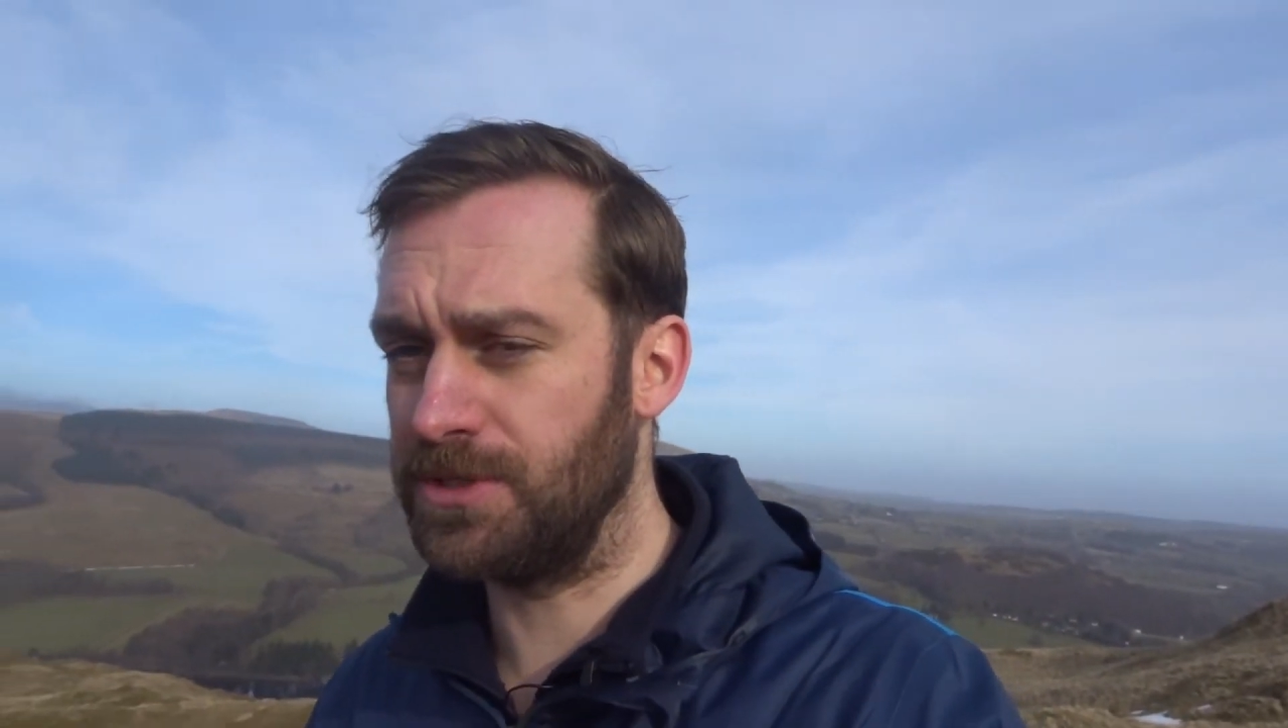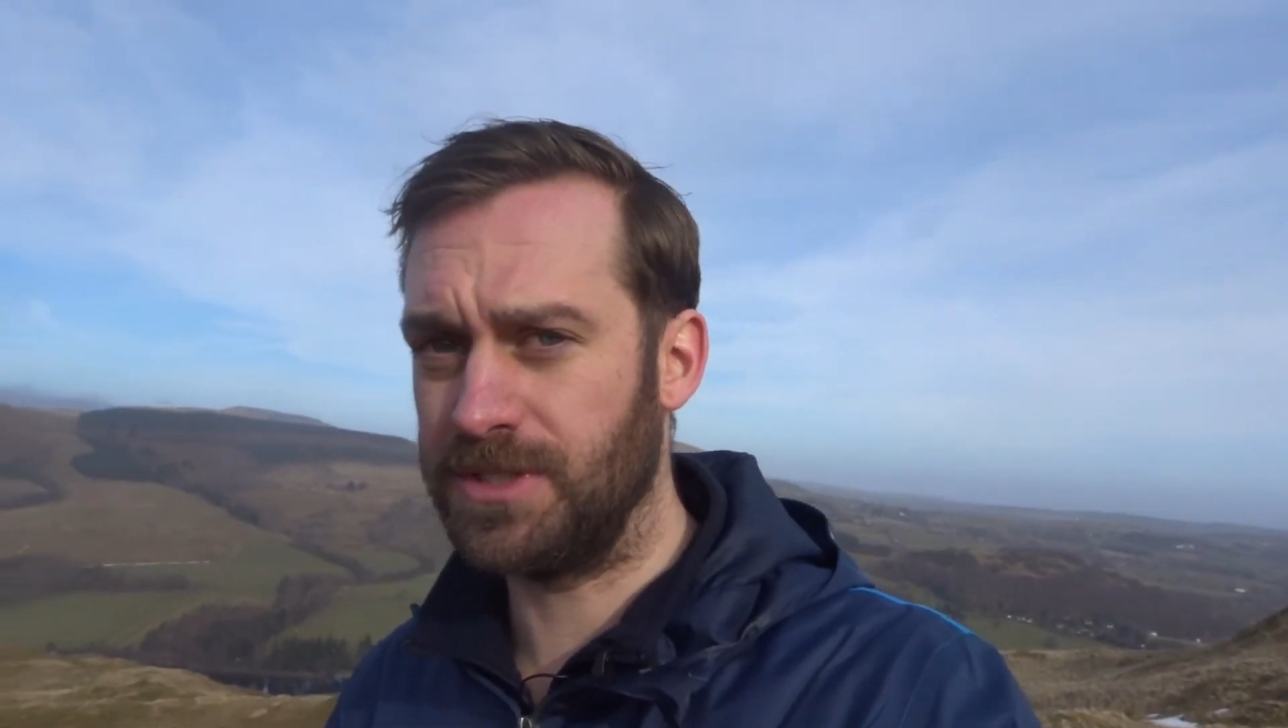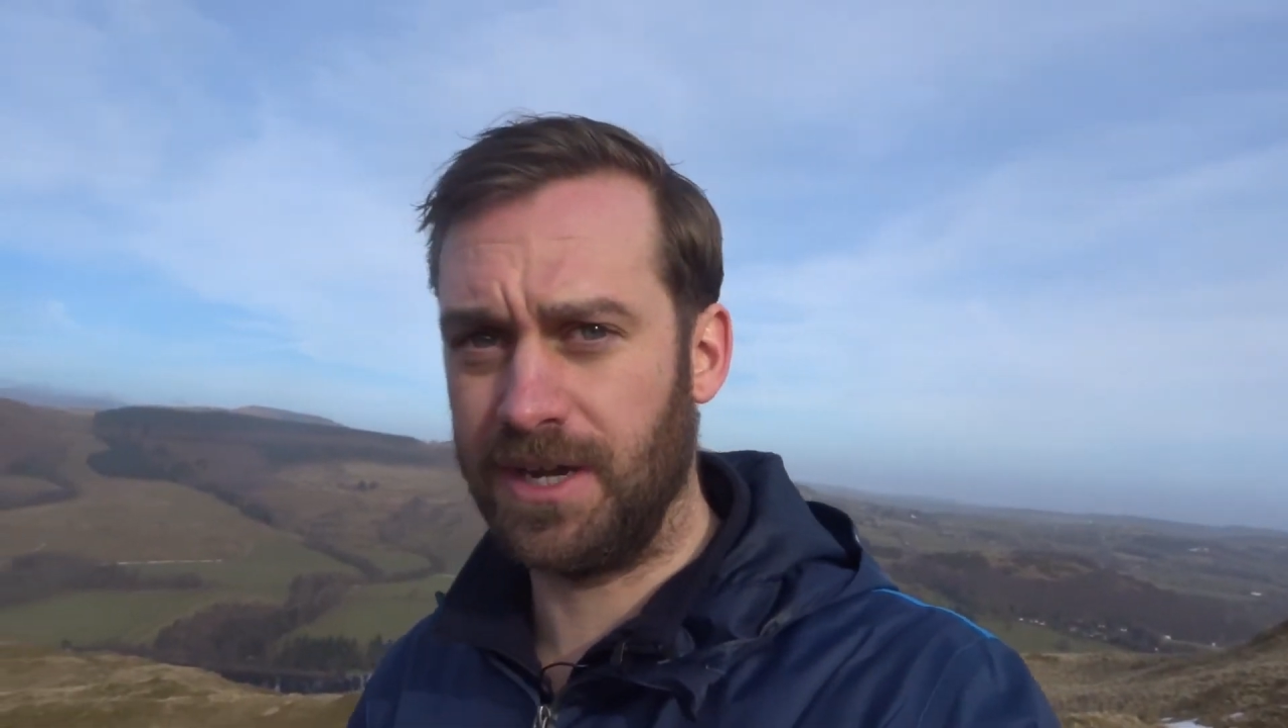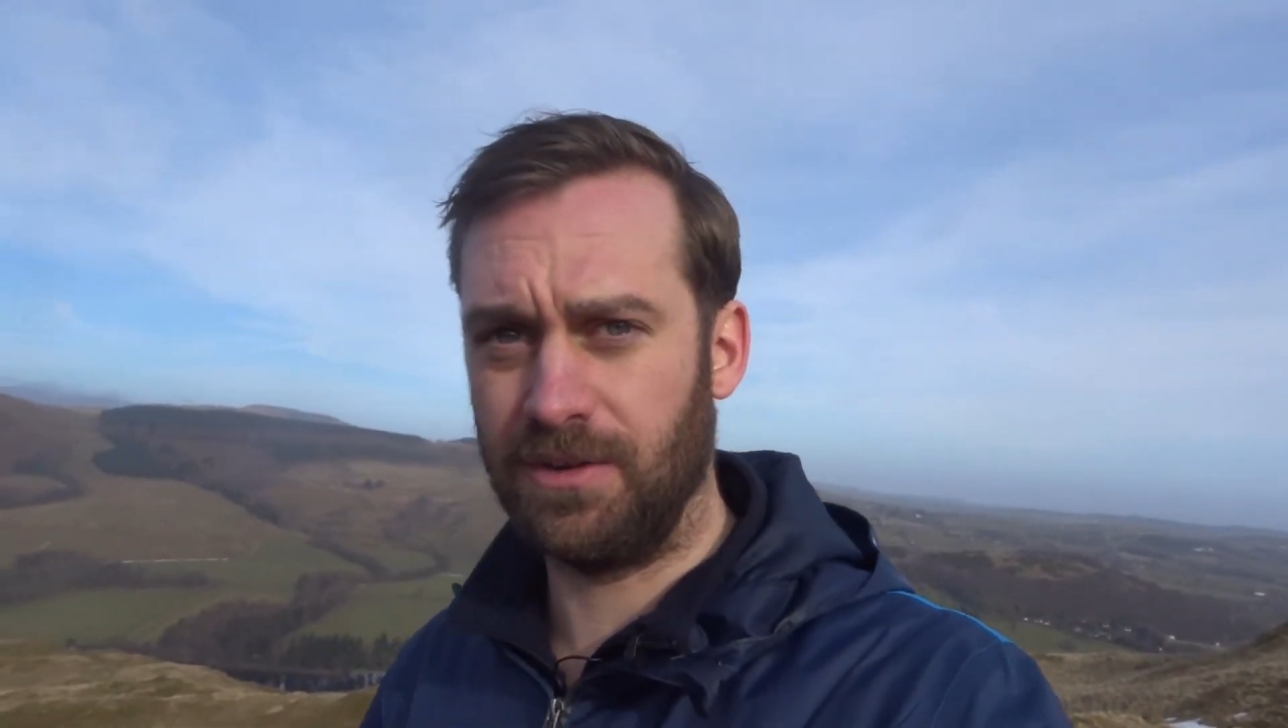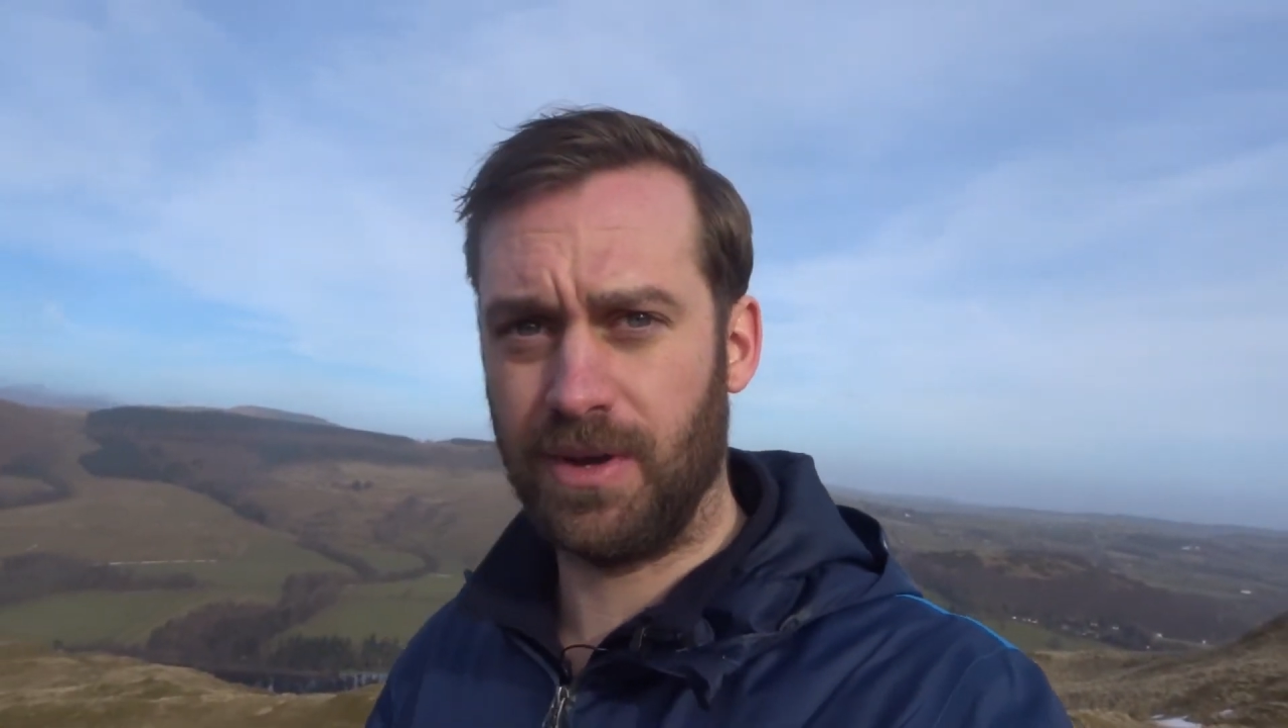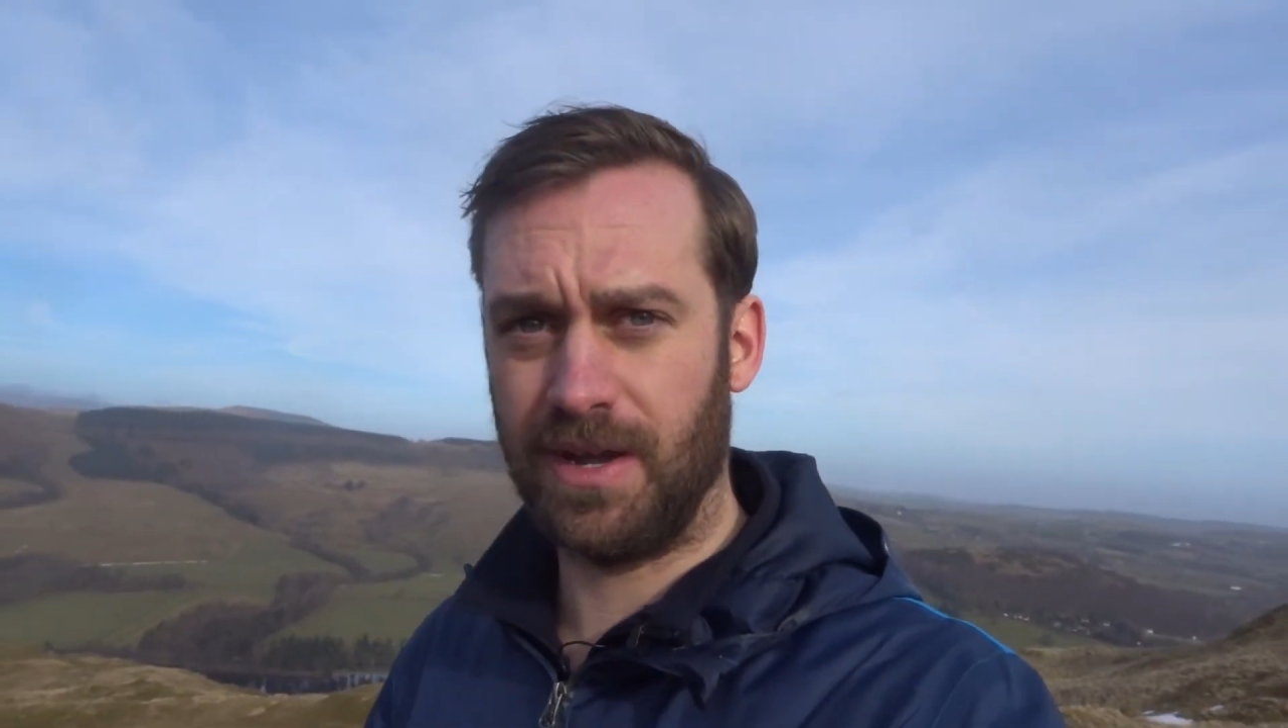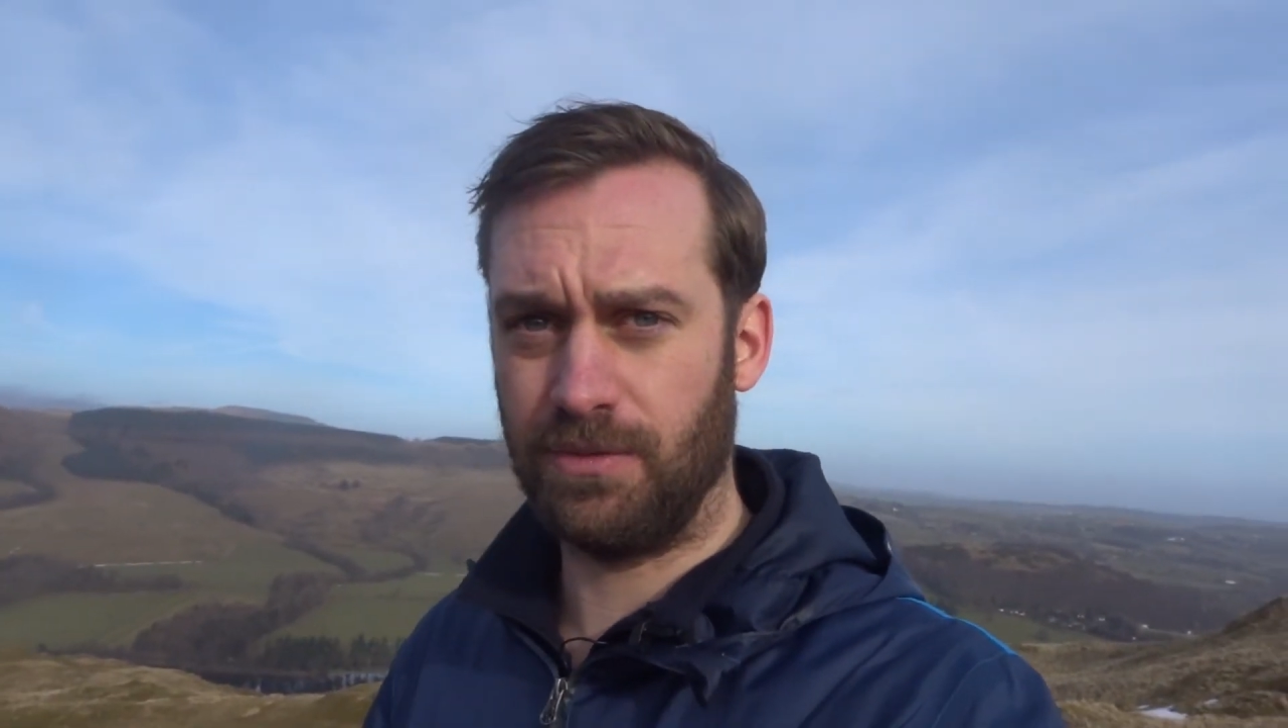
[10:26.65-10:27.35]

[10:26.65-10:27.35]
side of where I